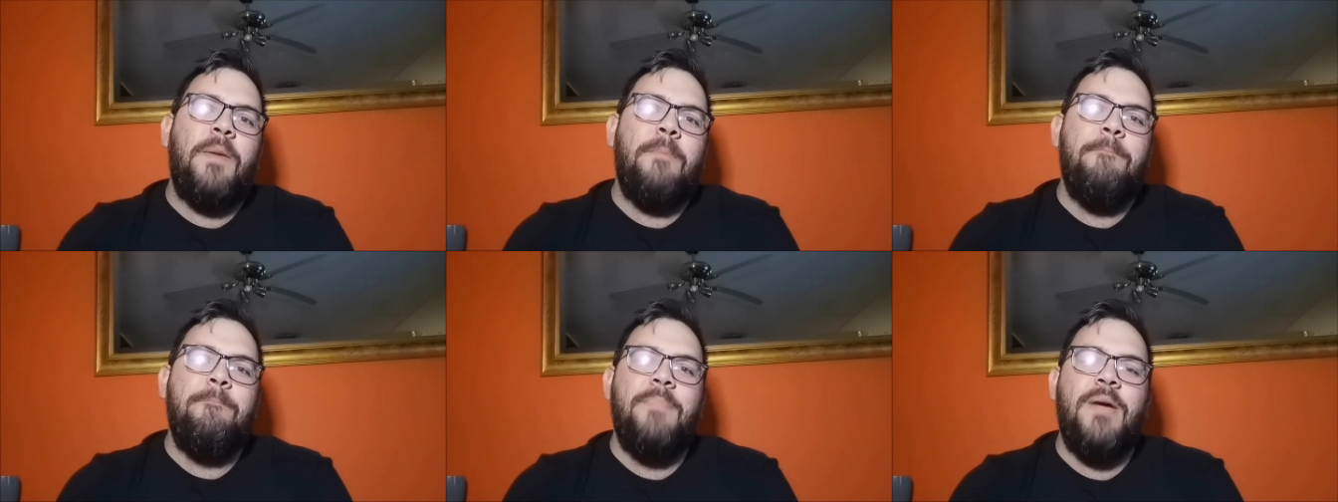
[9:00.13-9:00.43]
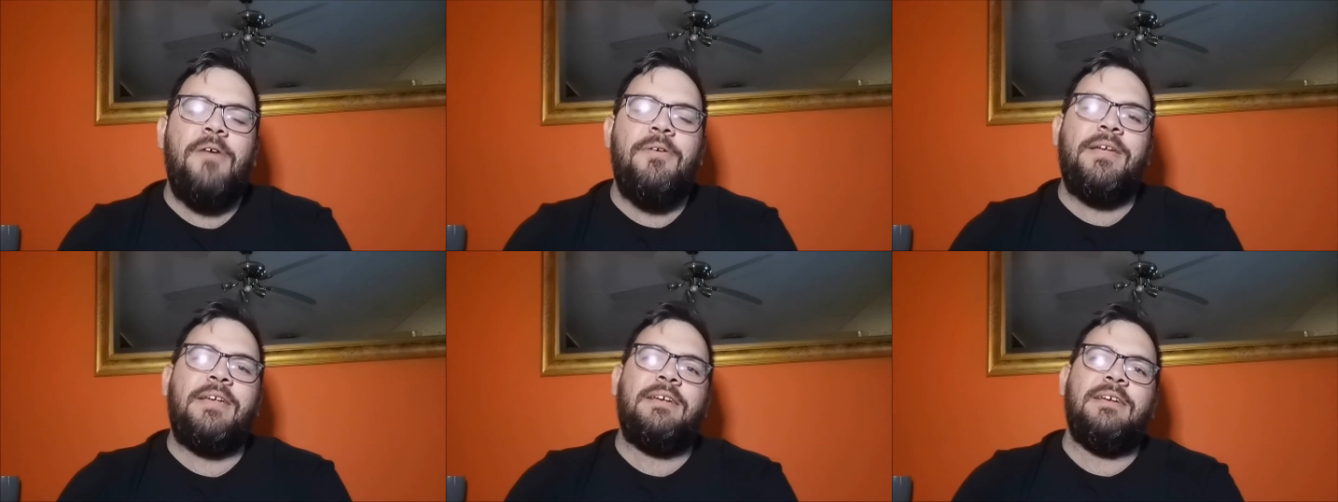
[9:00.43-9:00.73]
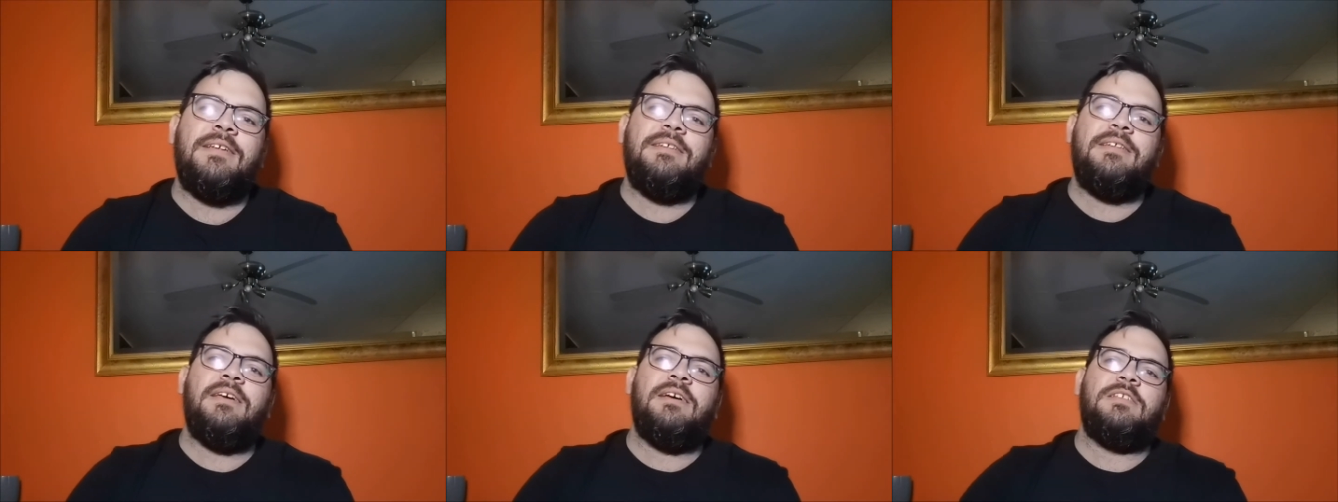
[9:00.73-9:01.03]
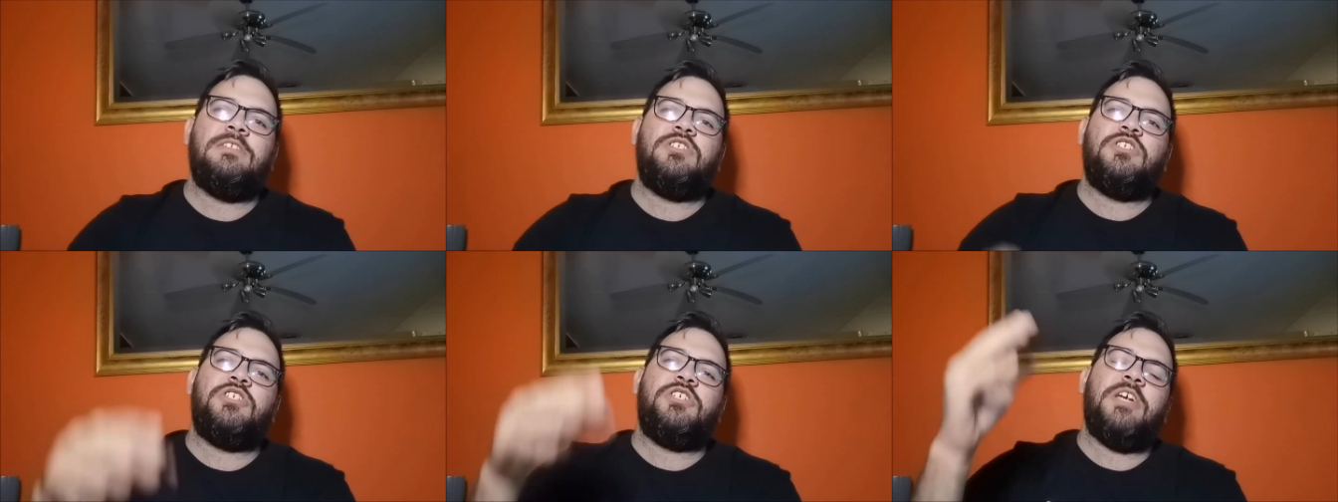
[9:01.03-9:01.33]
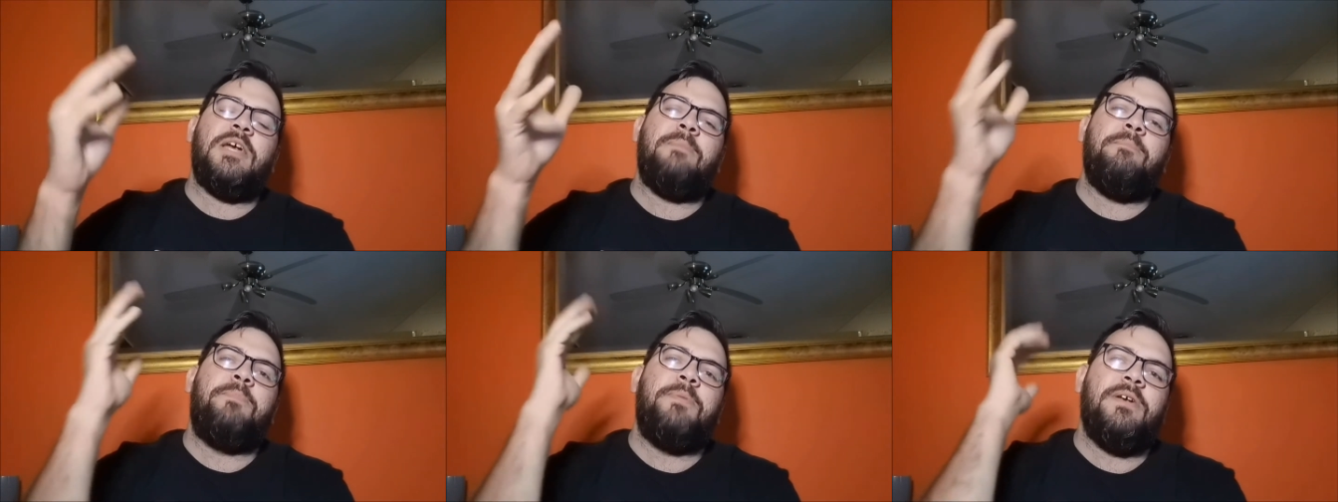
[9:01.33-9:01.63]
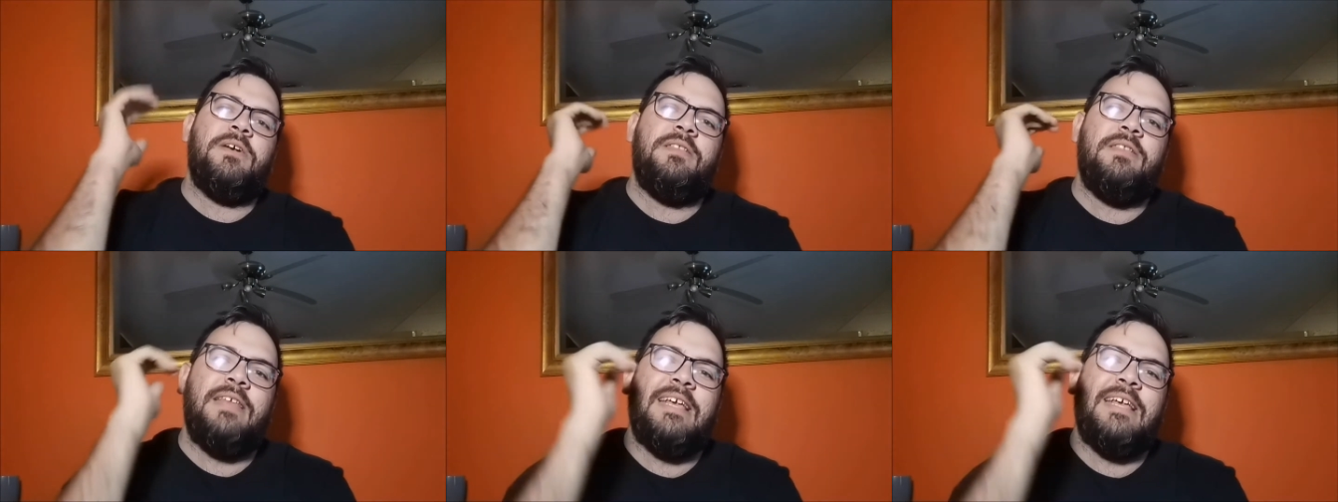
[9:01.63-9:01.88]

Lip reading: American Champion,